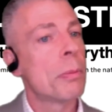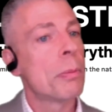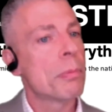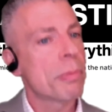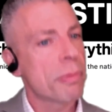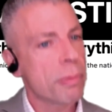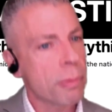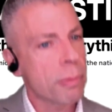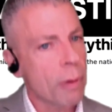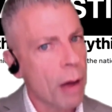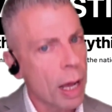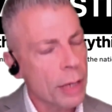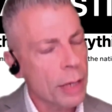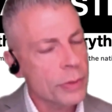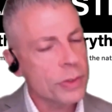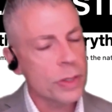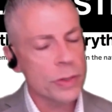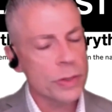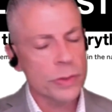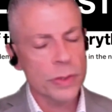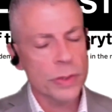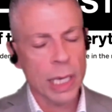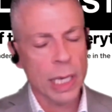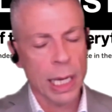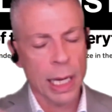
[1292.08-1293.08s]

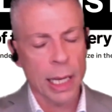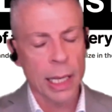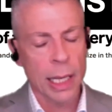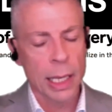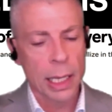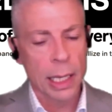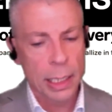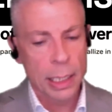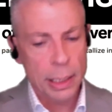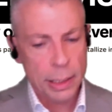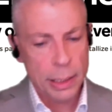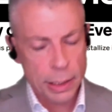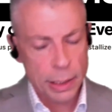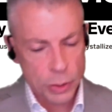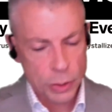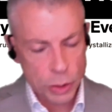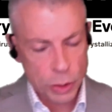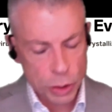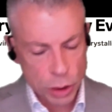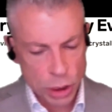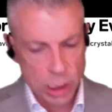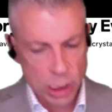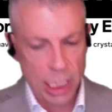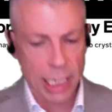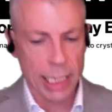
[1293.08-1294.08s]
processing this
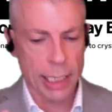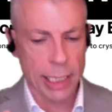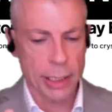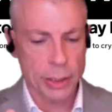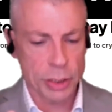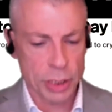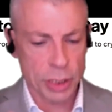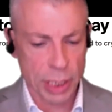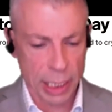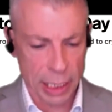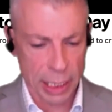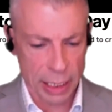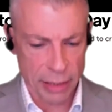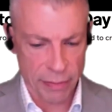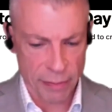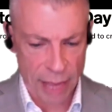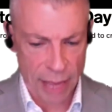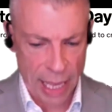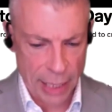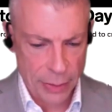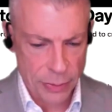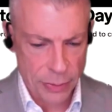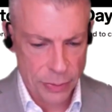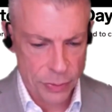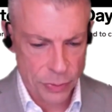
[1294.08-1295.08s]
change in
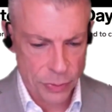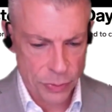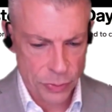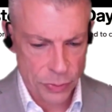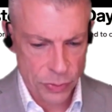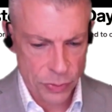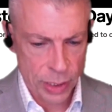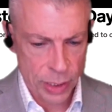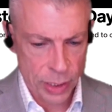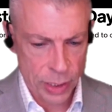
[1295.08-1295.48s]
events.